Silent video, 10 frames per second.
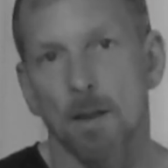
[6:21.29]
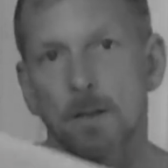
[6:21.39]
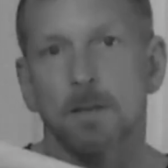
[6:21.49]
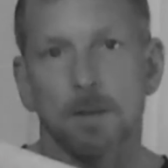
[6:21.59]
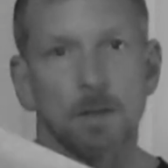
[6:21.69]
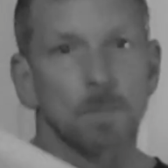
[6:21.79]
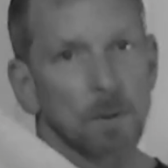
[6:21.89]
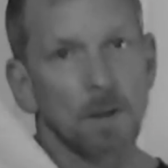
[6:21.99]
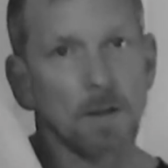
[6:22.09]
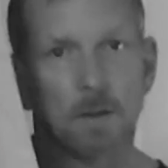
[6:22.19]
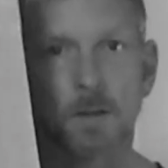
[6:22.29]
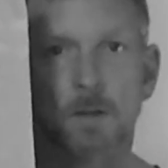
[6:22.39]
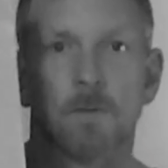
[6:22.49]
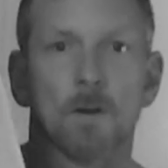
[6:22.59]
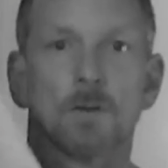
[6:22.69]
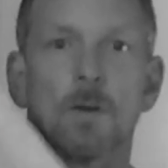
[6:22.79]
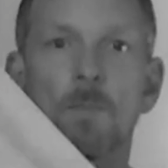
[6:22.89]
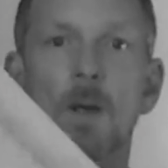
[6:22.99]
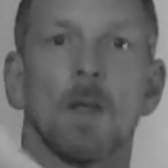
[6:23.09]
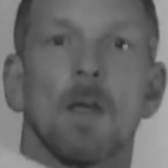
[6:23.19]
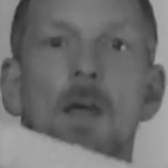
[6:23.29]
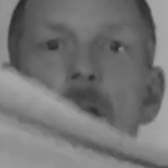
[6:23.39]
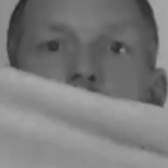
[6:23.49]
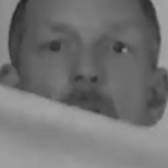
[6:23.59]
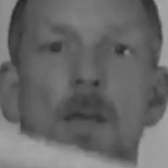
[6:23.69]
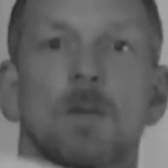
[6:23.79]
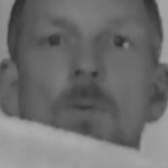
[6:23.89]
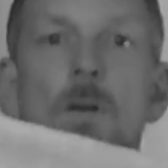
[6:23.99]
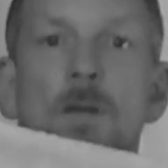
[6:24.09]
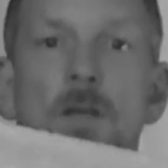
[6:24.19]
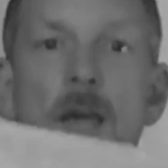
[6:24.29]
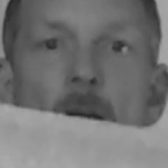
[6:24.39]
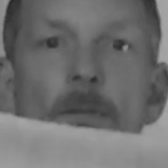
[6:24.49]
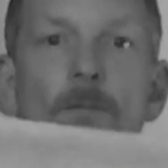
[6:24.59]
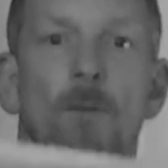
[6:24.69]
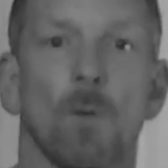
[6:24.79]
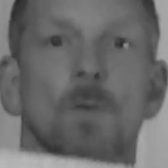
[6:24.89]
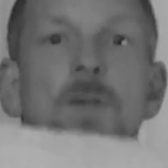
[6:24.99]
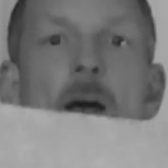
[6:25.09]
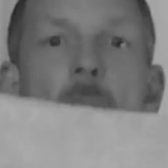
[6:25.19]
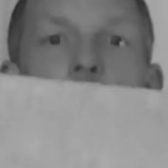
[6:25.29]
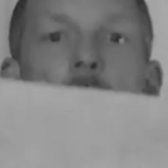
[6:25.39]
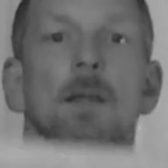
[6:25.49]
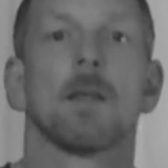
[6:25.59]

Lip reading: It's pretty just functional, but this one just kind of folds up